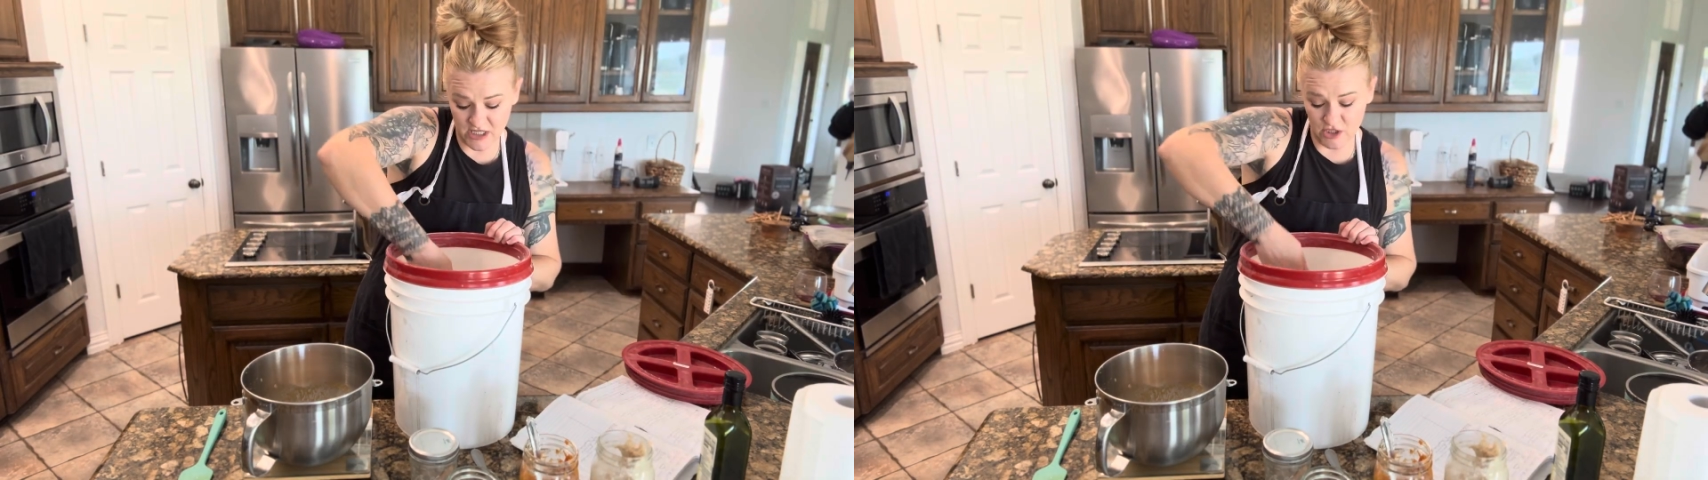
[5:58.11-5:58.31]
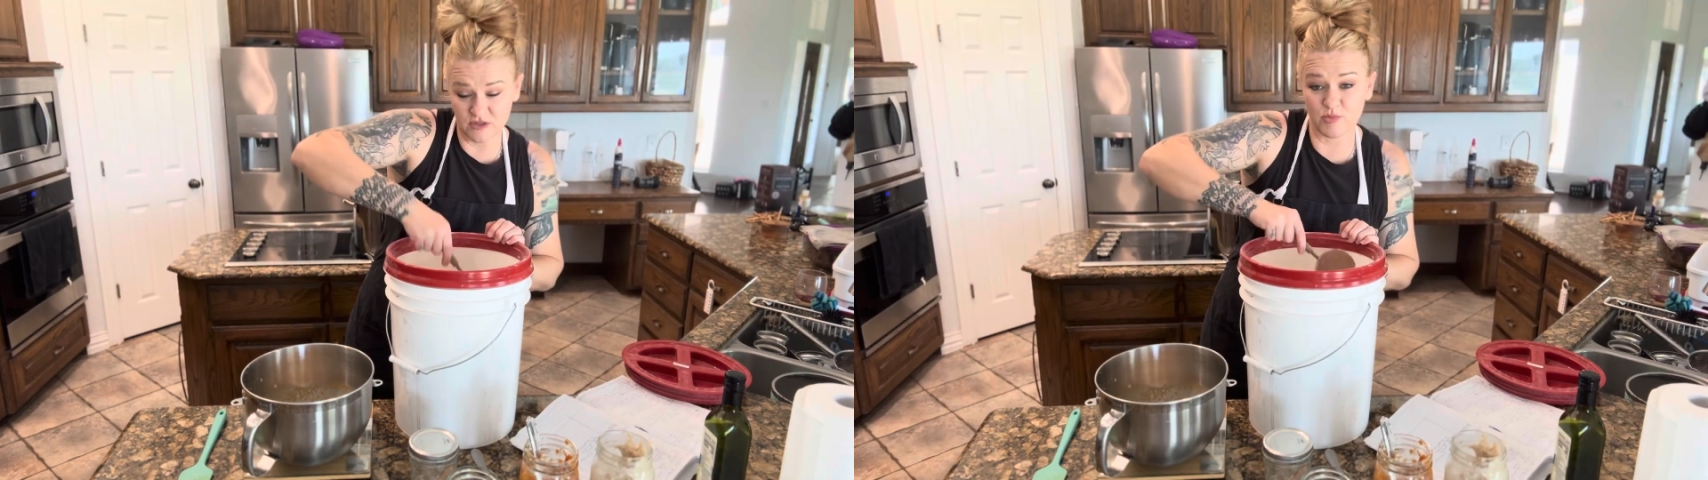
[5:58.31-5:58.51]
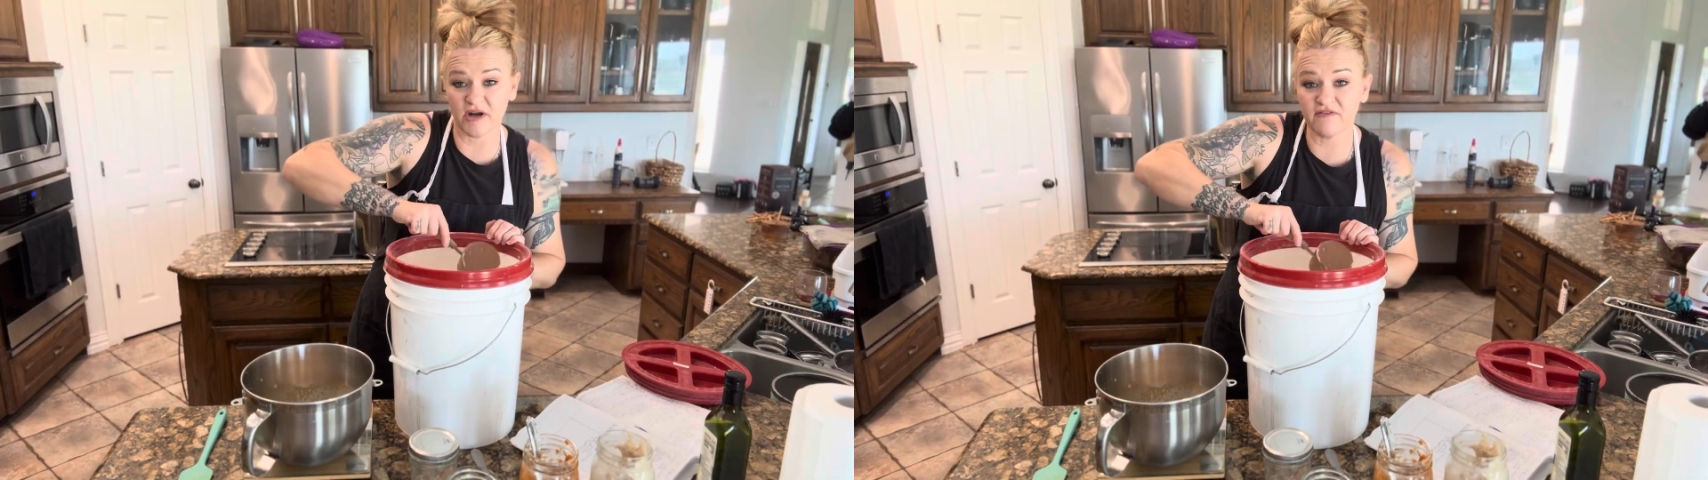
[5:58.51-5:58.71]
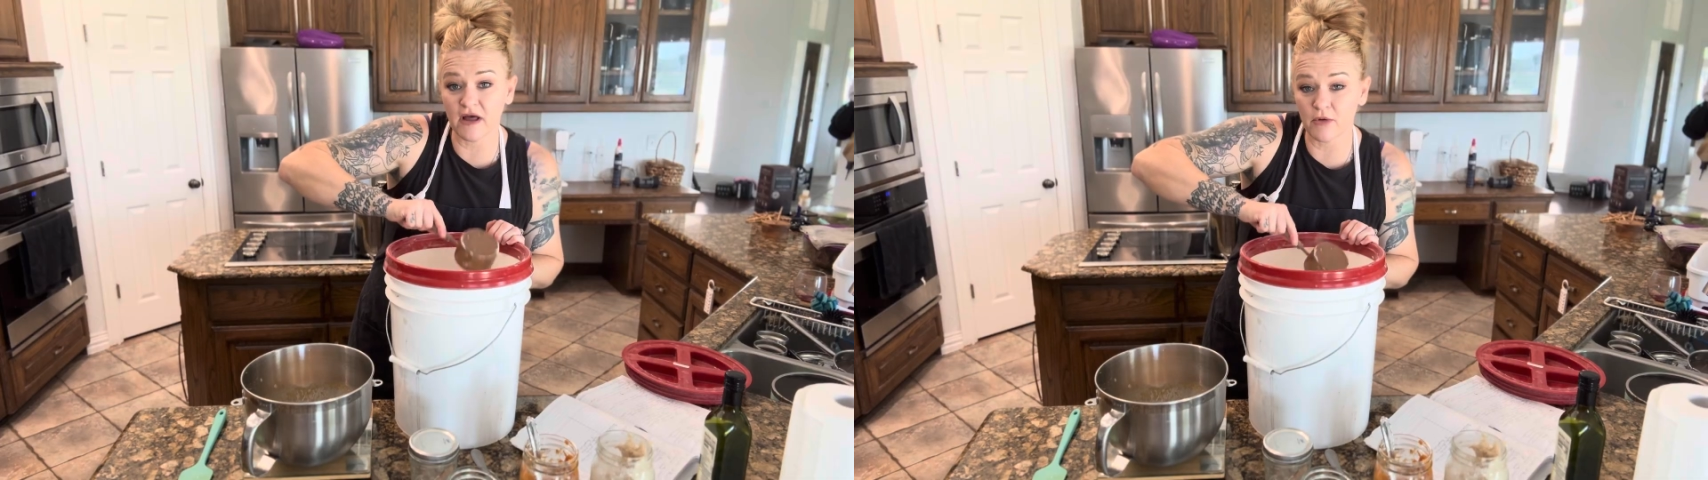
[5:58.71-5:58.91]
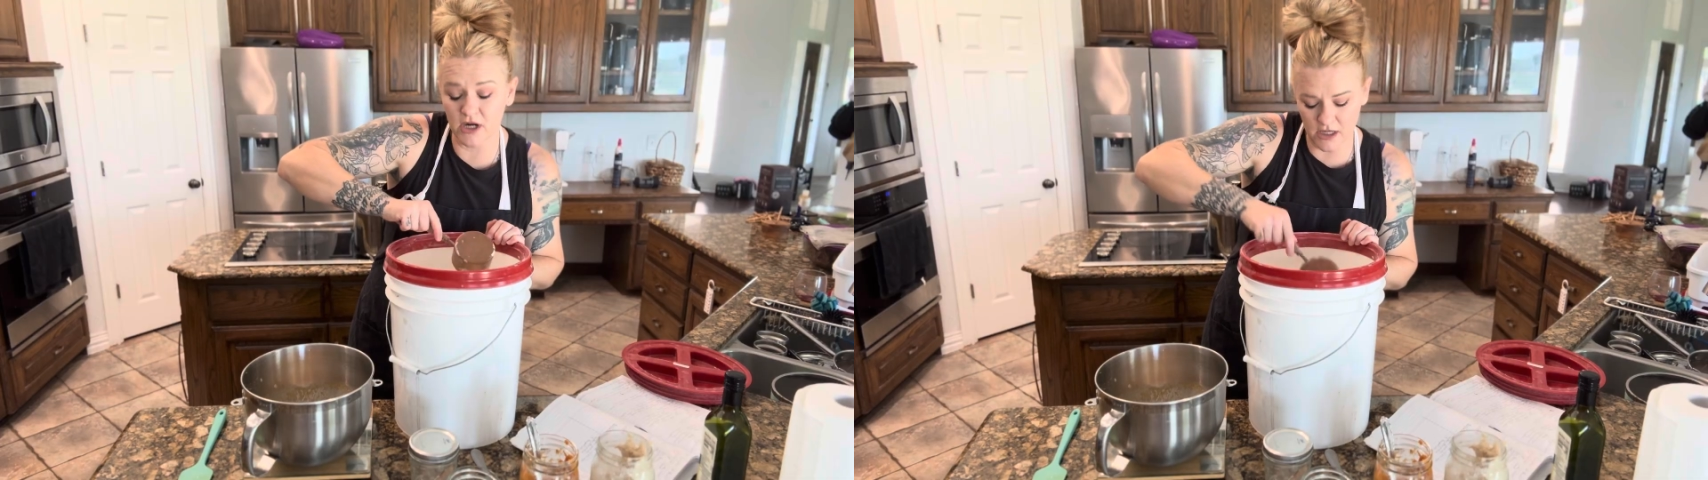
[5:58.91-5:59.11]
can use bread
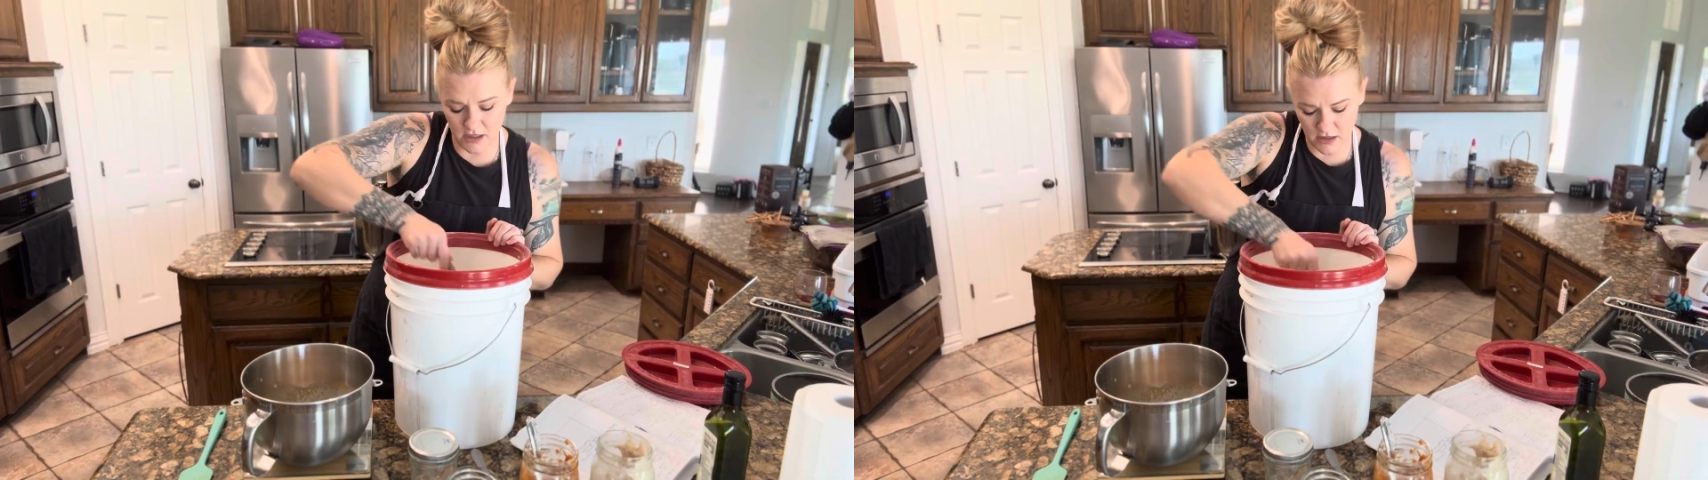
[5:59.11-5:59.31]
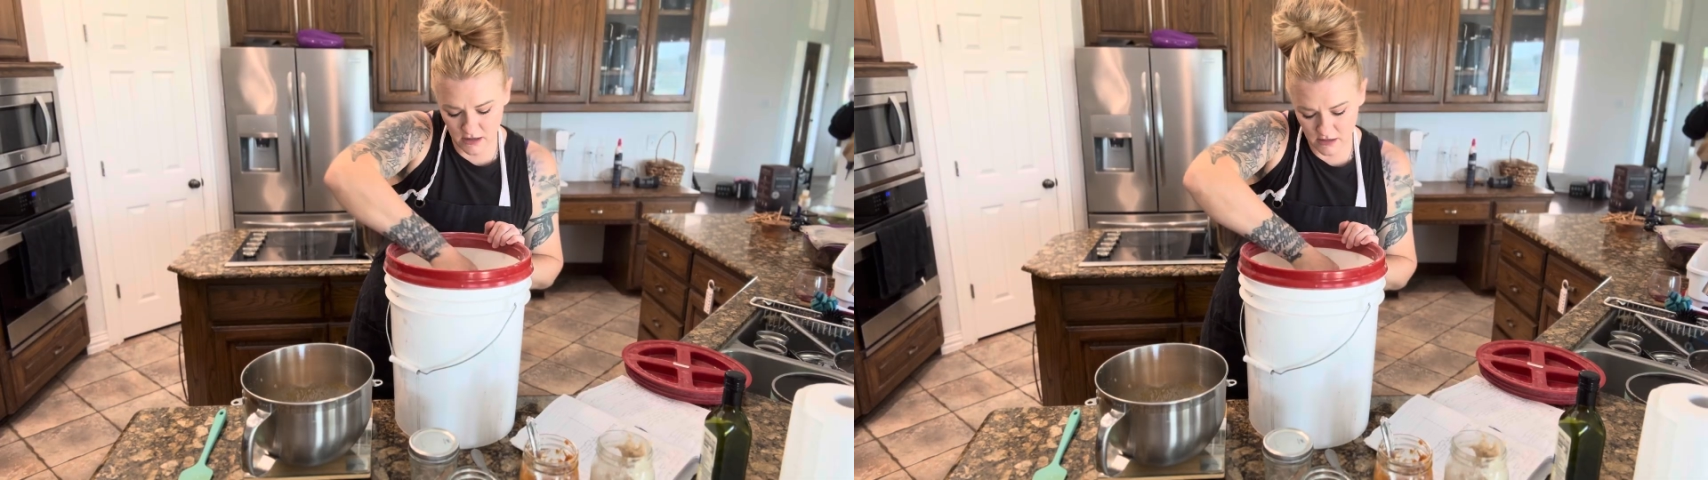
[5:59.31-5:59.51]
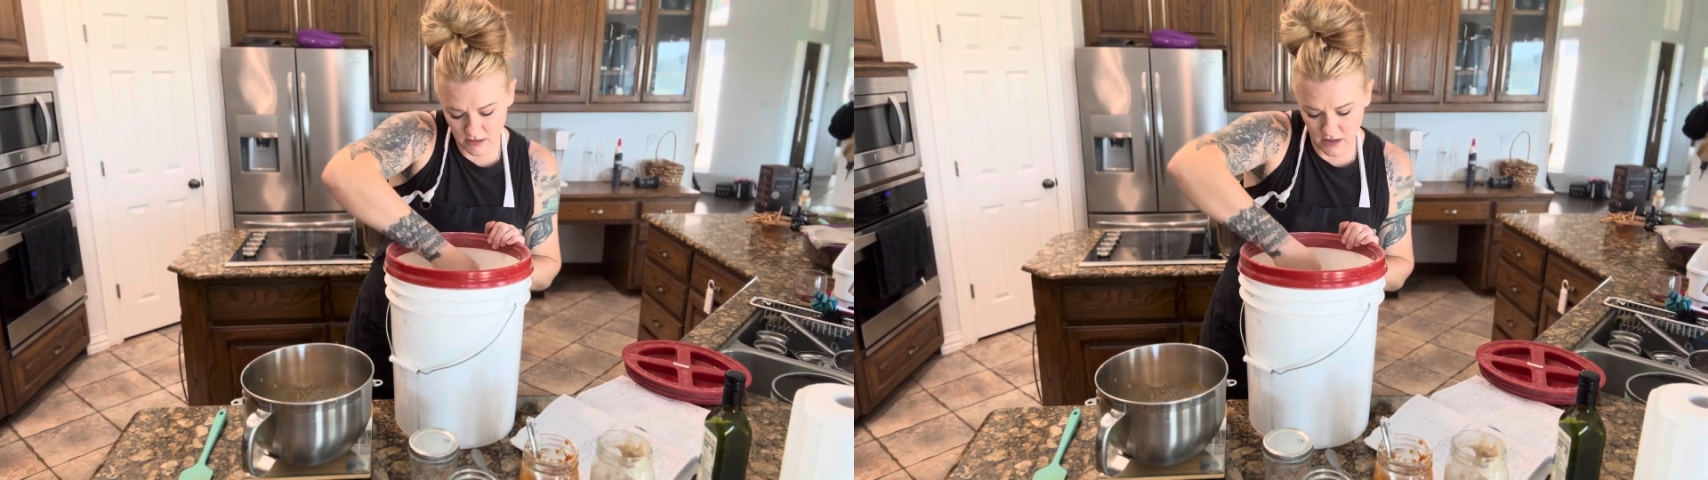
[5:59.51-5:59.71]
flour here.